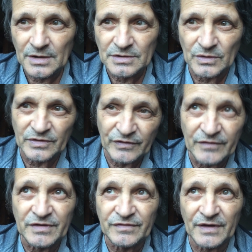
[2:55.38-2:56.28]
So it's
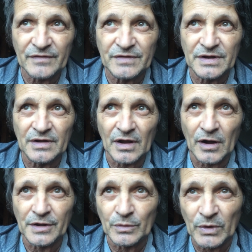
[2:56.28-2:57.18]
50-50
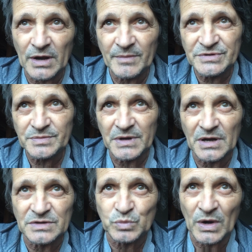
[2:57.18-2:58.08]
on the ribs,
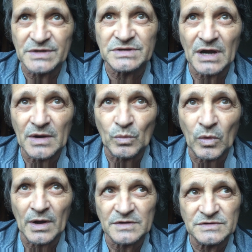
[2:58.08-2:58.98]
because one side
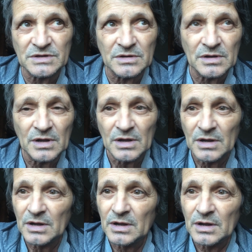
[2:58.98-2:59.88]
was
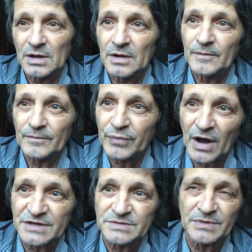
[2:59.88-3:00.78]

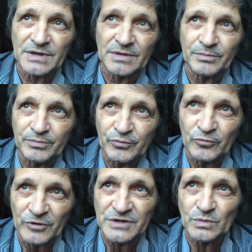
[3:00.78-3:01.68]
possibly the
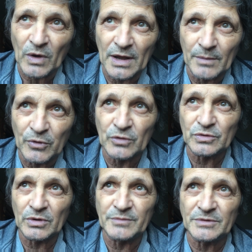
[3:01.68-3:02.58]
reason why I broke
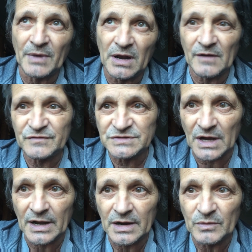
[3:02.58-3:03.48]
the ribs on my left
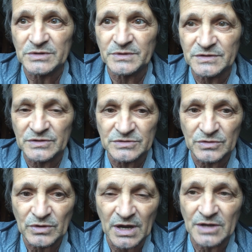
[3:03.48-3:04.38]
side was because there's a
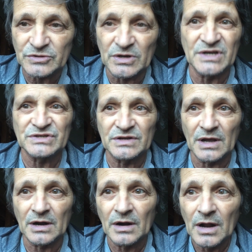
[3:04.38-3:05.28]
new cancer lesion
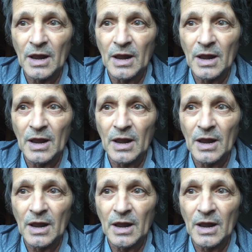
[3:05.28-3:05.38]
there.